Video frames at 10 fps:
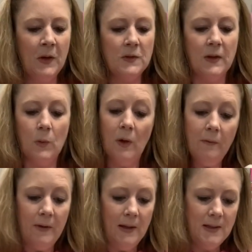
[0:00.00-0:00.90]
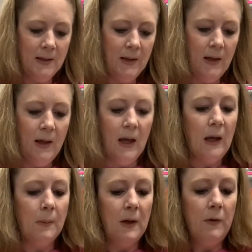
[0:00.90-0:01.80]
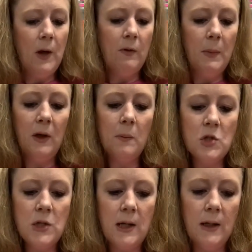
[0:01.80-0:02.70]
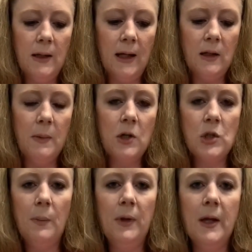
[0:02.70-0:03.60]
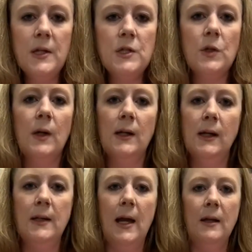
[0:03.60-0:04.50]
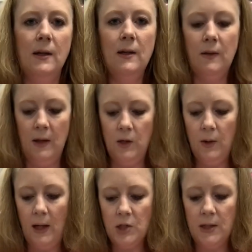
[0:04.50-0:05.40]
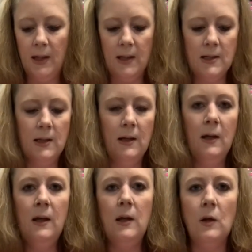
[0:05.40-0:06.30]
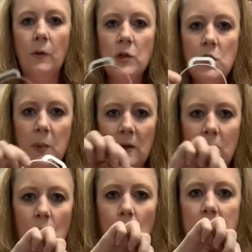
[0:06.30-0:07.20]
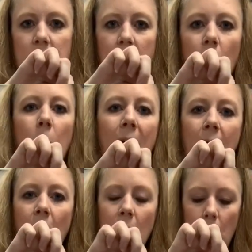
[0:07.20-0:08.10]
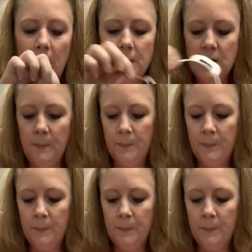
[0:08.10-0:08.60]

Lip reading: So they will fit. And if you have a bigger machine, like the Big Shot Plus or anything like that, then you can actually cut, the 2 pieces at once, cut the whole bag all at once.